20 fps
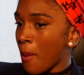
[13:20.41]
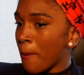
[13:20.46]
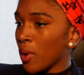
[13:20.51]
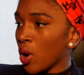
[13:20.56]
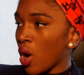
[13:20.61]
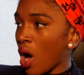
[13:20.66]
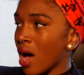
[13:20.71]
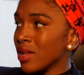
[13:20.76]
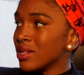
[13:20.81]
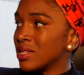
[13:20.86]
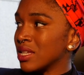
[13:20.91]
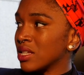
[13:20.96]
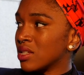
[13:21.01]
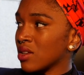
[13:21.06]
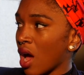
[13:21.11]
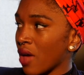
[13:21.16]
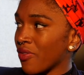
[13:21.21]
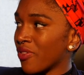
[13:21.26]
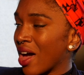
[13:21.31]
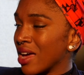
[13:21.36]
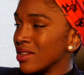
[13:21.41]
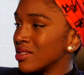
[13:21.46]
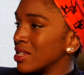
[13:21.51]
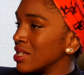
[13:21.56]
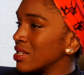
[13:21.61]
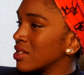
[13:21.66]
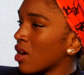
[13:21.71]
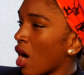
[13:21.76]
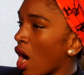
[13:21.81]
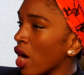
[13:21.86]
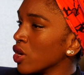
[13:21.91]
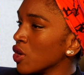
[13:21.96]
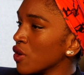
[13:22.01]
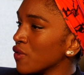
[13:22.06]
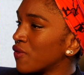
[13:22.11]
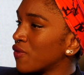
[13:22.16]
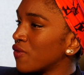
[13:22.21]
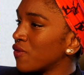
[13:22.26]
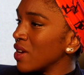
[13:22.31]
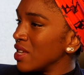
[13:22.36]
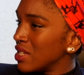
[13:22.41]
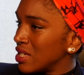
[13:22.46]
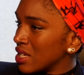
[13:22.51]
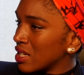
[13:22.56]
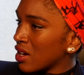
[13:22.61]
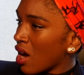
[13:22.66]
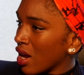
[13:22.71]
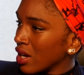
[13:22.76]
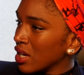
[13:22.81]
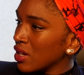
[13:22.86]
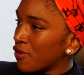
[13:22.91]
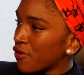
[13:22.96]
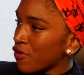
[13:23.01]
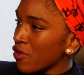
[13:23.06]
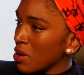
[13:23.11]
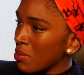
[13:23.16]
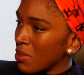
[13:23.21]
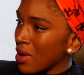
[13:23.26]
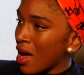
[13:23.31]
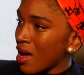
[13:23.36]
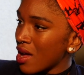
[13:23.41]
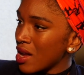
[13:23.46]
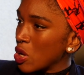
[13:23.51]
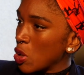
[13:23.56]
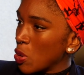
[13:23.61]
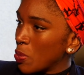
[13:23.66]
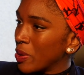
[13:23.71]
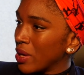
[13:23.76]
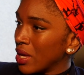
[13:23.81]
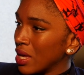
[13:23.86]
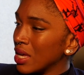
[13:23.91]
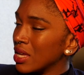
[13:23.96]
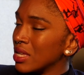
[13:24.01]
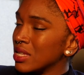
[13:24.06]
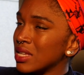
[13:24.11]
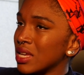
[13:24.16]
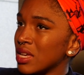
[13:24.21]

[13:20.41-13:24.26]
but it did kind of freak me out a little bit.